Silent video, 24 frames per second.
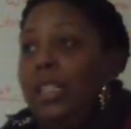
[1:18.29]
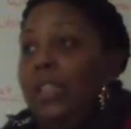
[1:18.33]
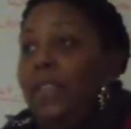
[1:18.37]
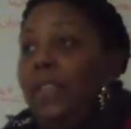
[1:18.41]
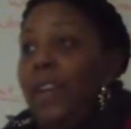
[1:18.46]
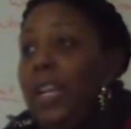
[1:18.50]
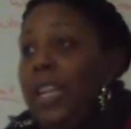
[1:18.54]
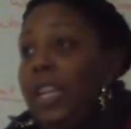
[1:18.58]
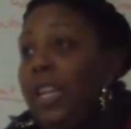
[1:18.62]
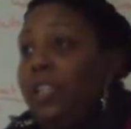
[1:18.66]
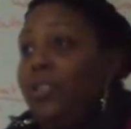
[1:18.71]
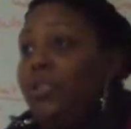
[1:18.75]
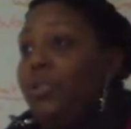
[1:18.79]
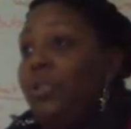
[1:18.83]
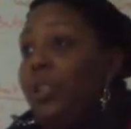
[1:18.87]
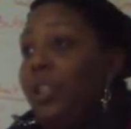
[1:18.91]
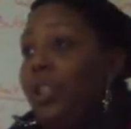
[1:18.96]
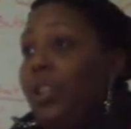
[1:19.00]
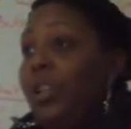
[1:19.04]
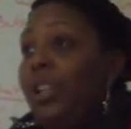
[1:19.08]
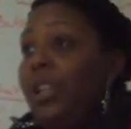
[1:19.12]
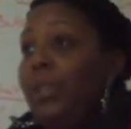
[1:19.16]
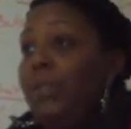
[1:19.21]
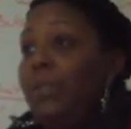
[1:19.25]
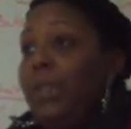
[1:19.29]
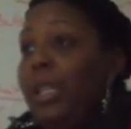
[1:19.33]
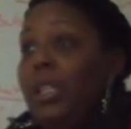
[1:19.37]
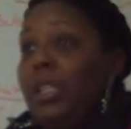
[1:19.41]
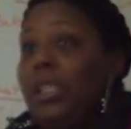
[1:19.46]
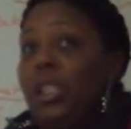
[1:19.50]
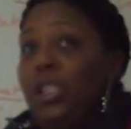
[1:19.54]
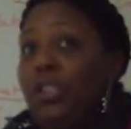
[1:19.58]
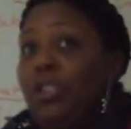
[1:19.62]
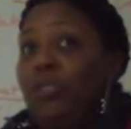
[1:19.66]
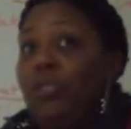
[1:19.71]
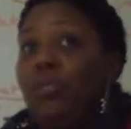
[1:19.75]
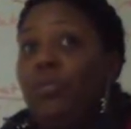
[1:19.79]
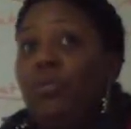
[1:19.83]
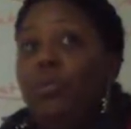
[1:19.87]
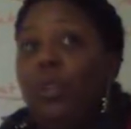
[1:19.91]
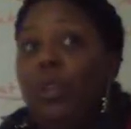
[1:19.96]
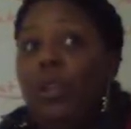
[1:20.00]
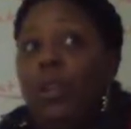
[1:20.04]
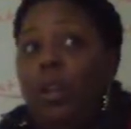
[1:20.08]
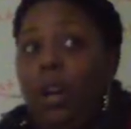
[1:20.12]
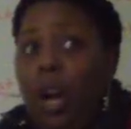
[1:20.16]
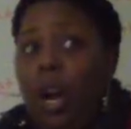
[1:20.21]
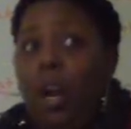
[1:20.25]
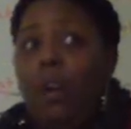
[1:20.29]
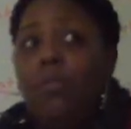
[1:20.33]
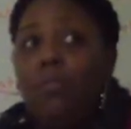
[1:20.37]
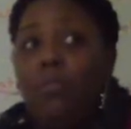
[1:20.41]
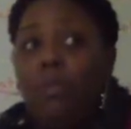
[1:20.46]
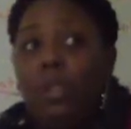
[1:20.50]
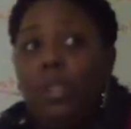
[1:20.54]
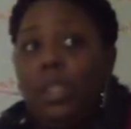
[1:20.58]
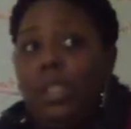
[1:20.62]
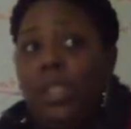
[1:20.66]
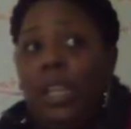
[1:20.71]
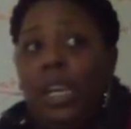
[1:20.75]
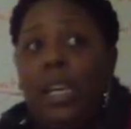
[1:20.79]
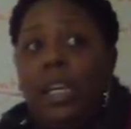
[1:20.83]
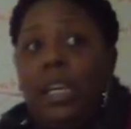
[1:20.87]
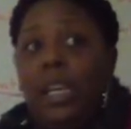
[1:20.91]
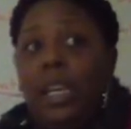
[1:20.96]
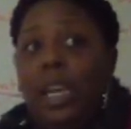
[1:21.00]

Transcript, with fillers: And financial security means that you are just taken